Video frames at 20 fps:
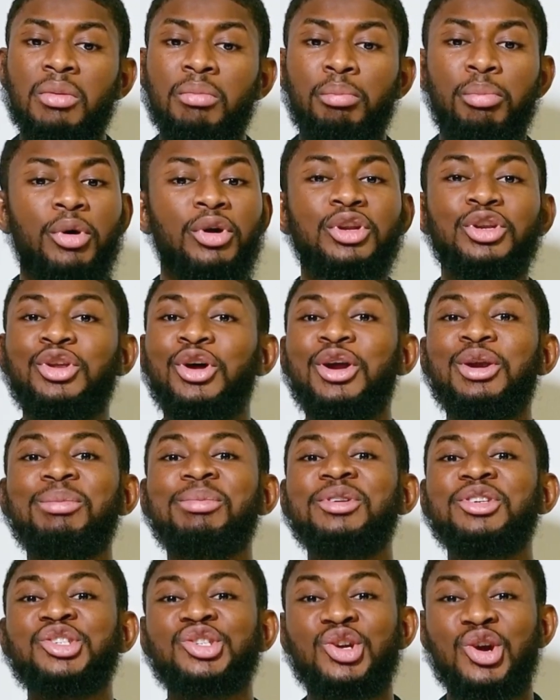but don't
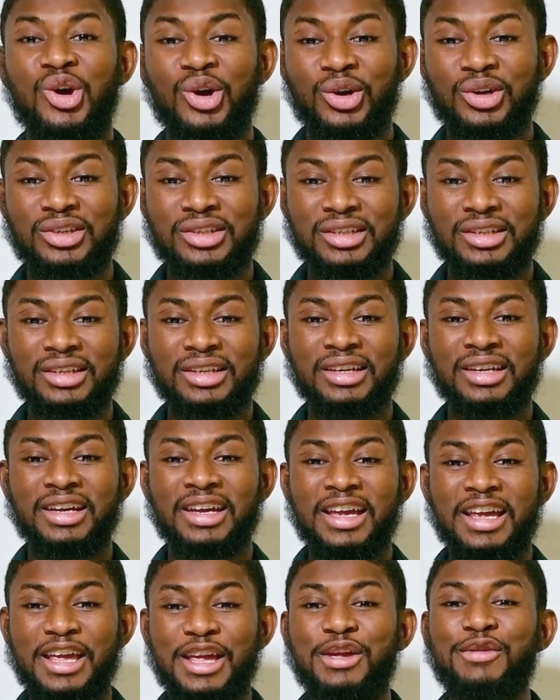be shocked
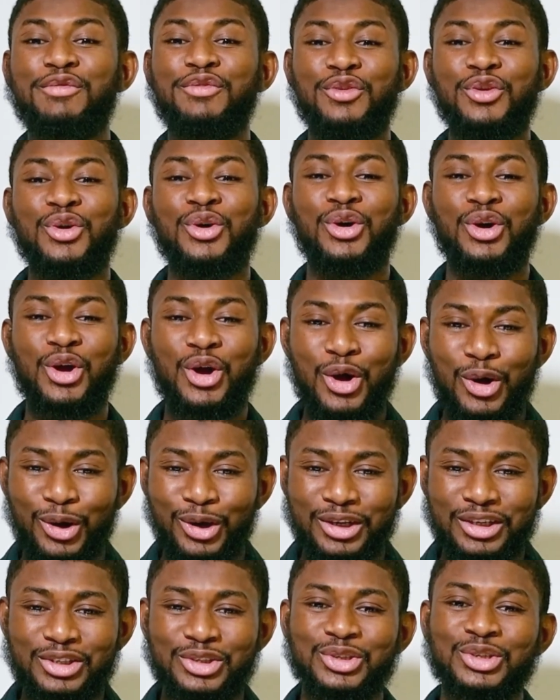if you're
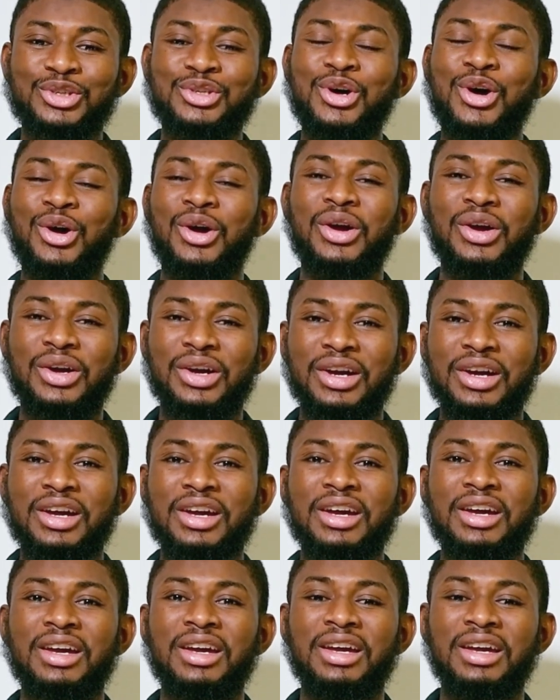called to talk
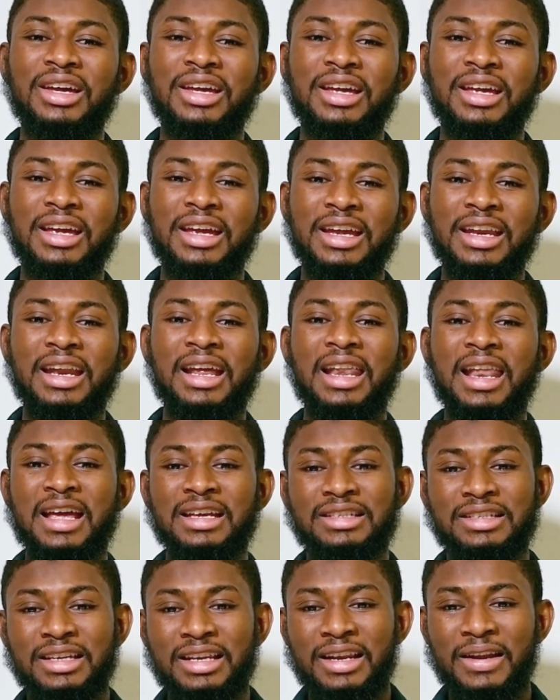in a
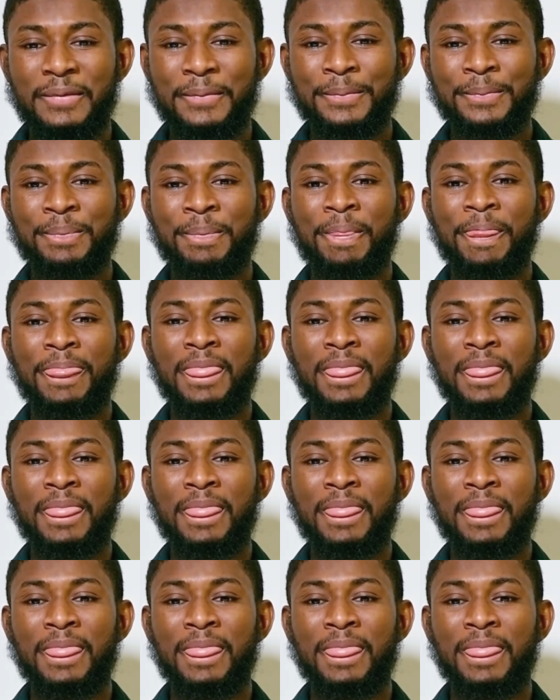lesson.